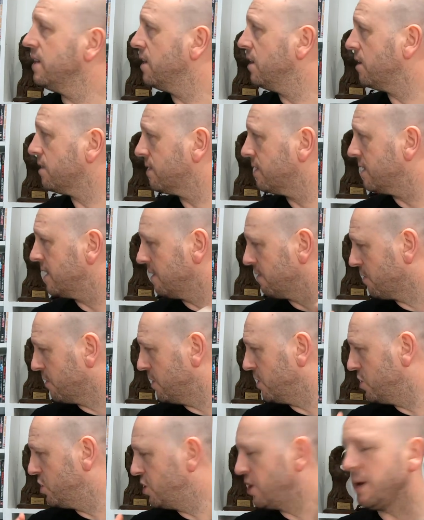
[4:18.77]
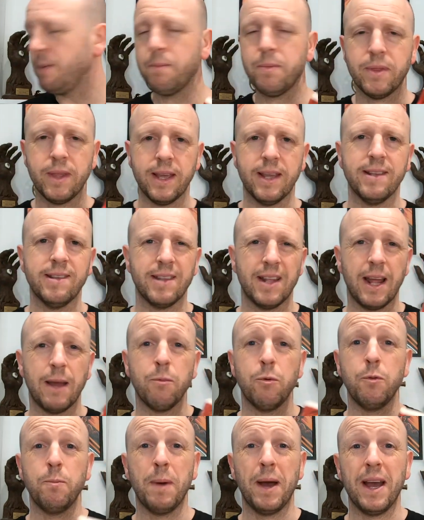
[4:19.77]
Lots of different cheap things that I
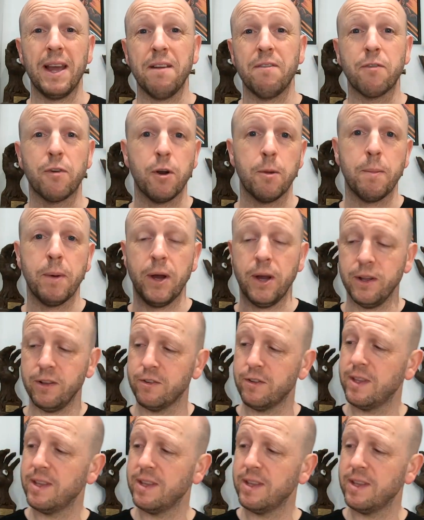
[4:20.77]
would buy for £1.